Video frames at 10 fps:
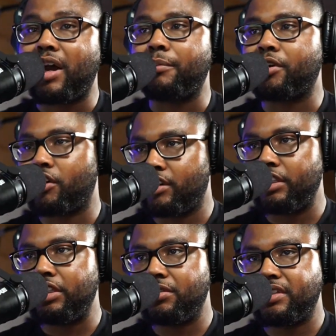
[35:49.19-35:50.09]
I'm
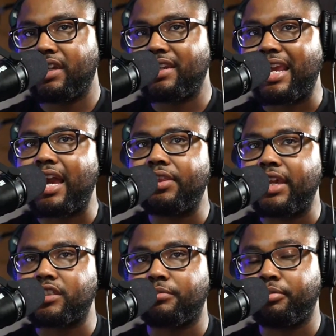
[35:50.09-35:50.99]
currently using it now.
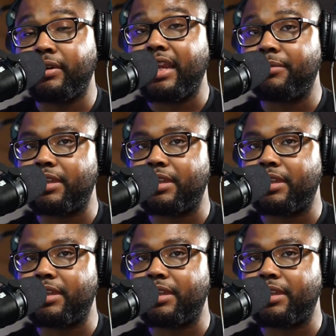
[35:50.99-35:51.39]
That's the preamp